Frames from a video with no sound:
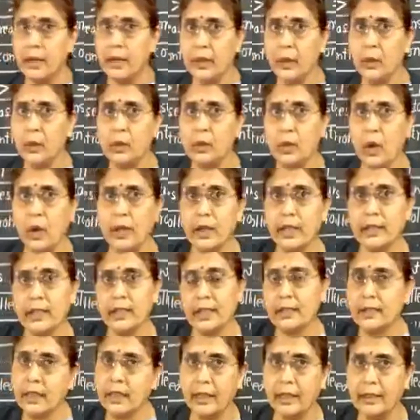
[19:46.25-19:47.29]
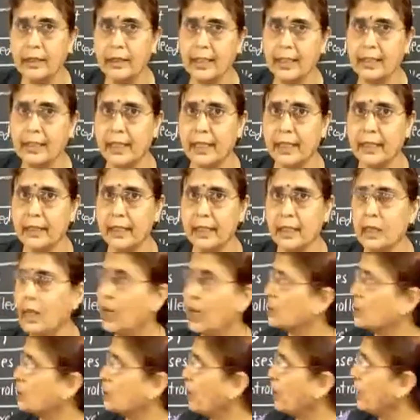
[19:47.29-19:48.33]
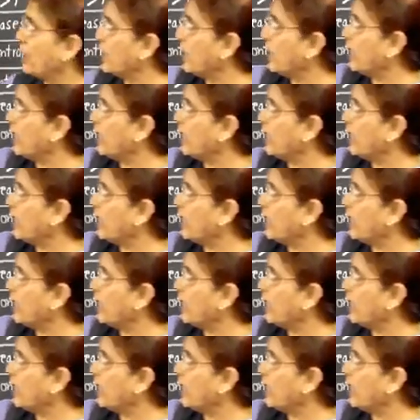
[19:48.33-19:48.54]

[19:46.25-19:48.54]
neutron in the third generation. So in